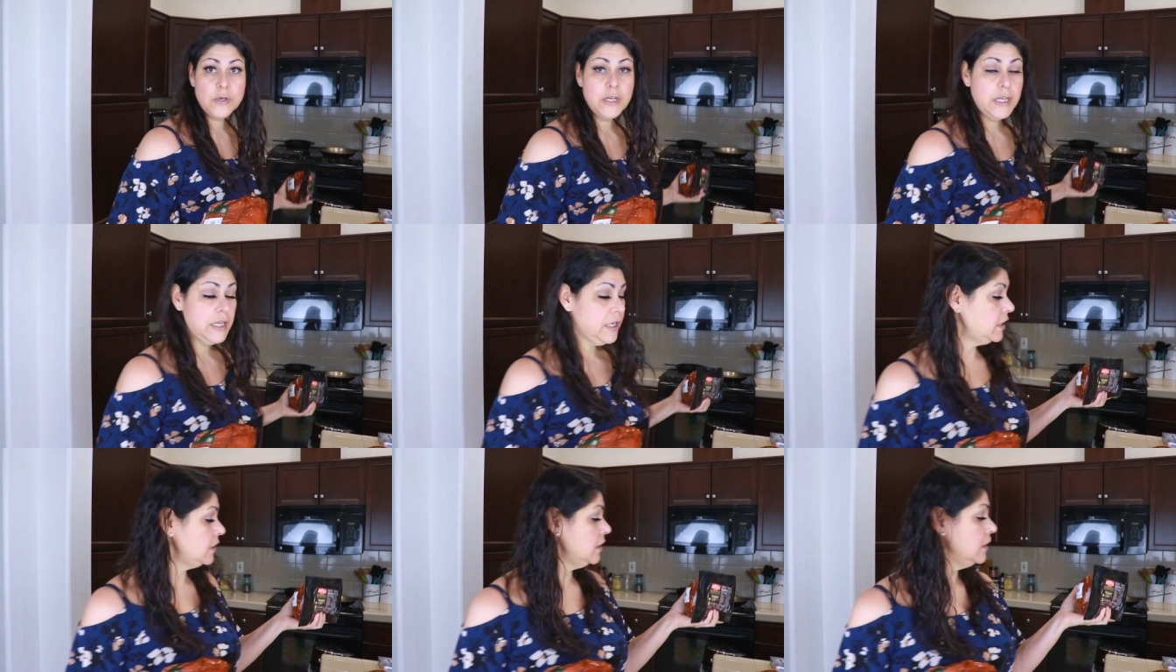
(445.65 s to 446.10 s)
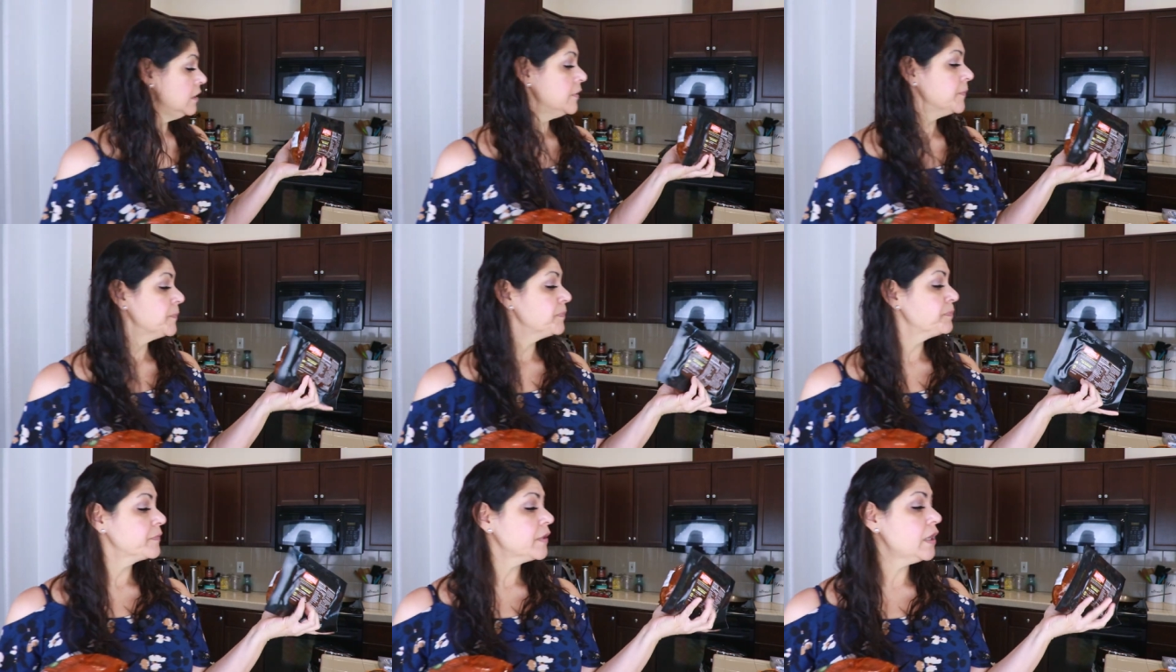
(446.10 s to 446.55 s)
one
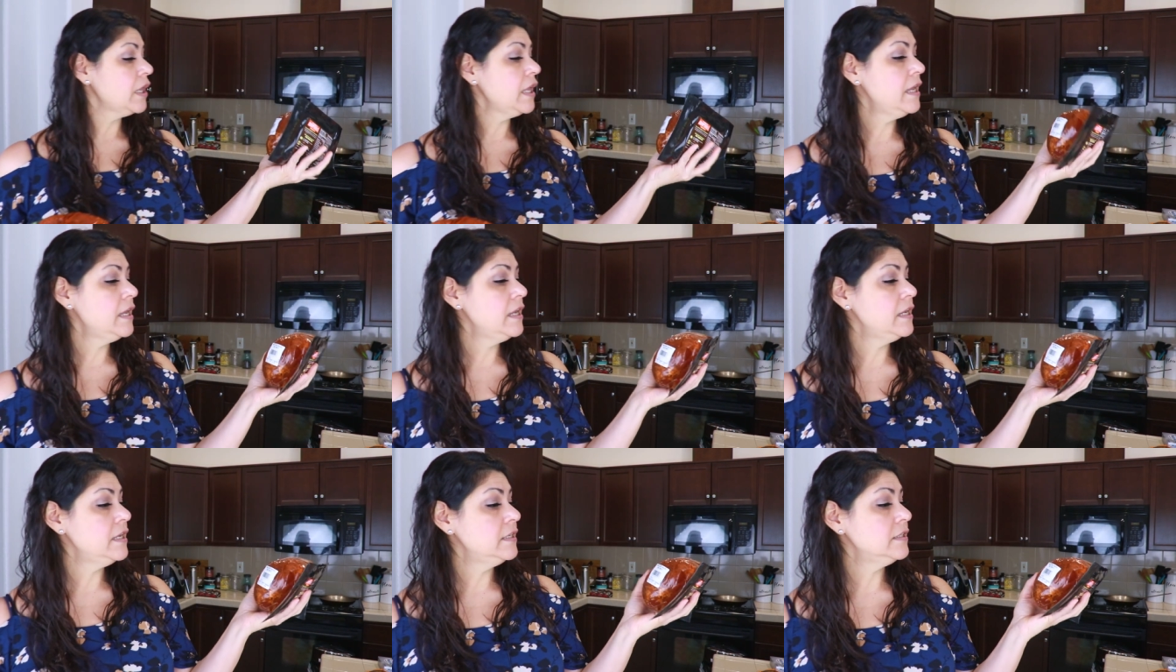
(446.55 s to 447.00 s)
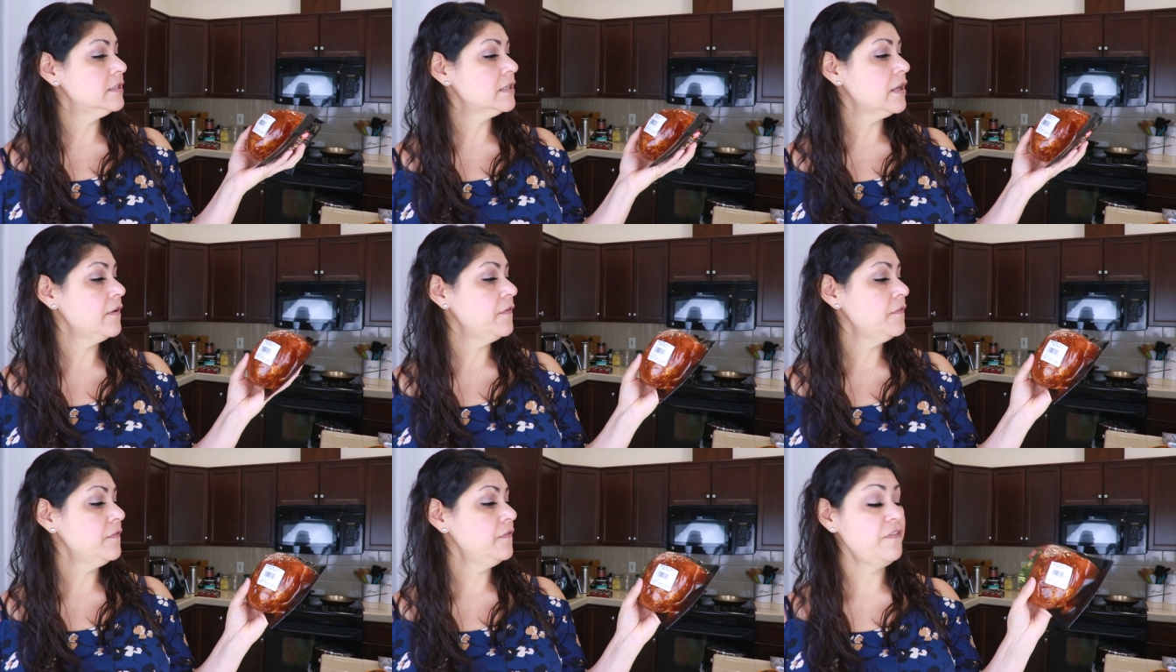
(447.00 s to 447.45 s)
is
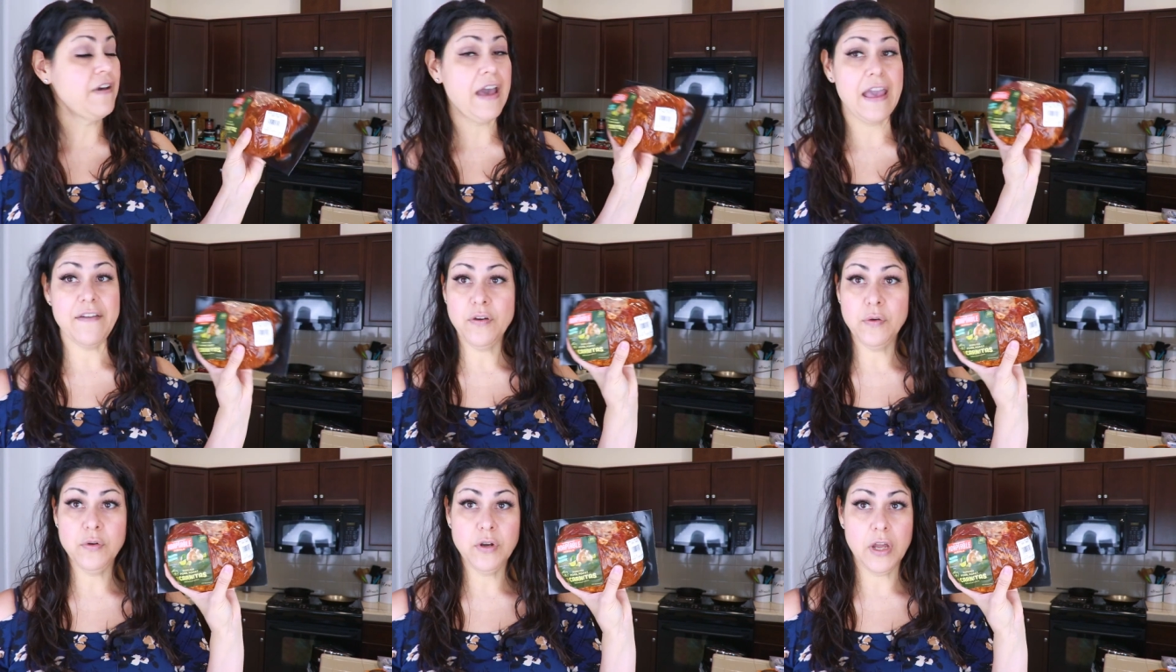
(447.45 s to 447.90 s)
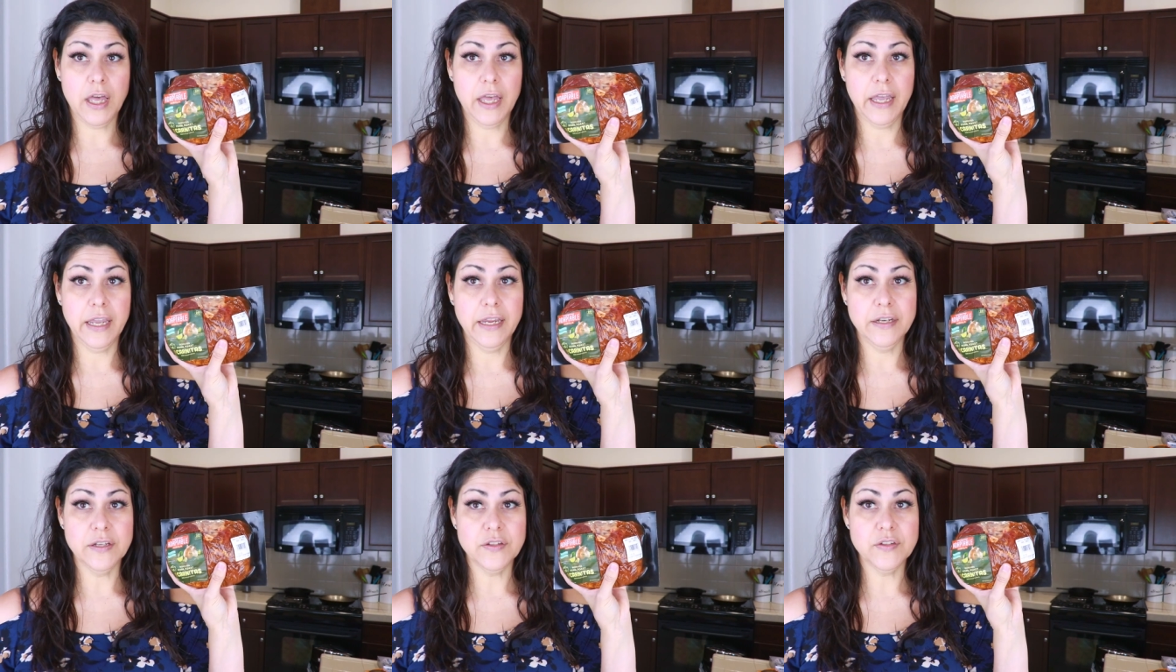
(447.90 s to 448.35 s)

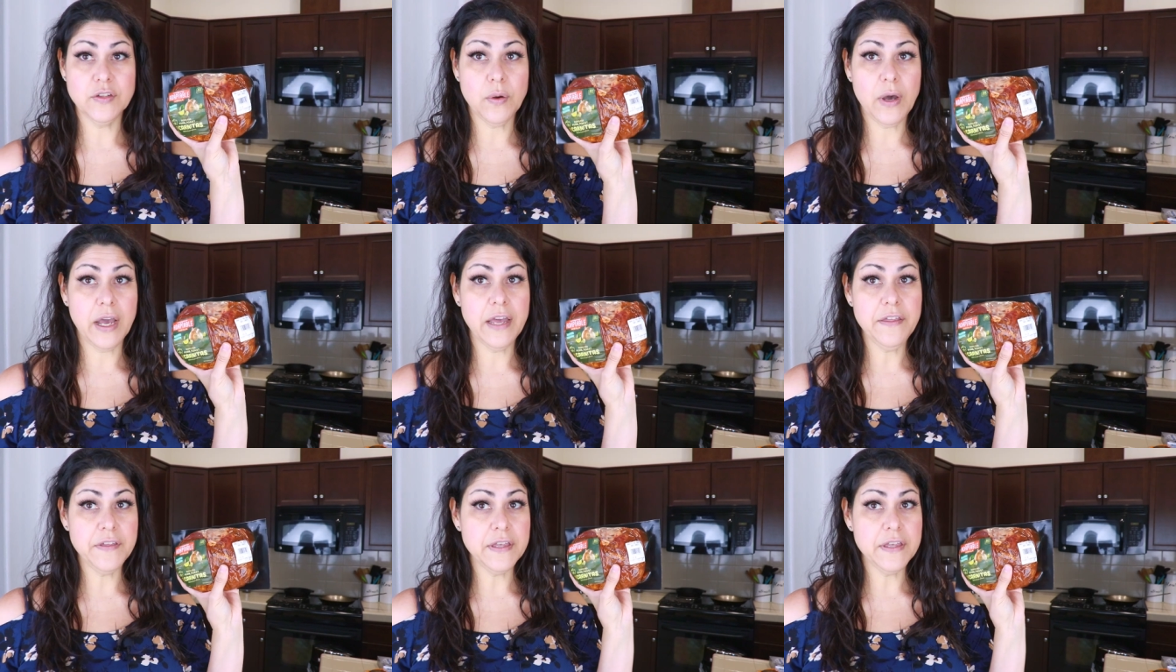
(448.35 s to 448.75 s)
509 So I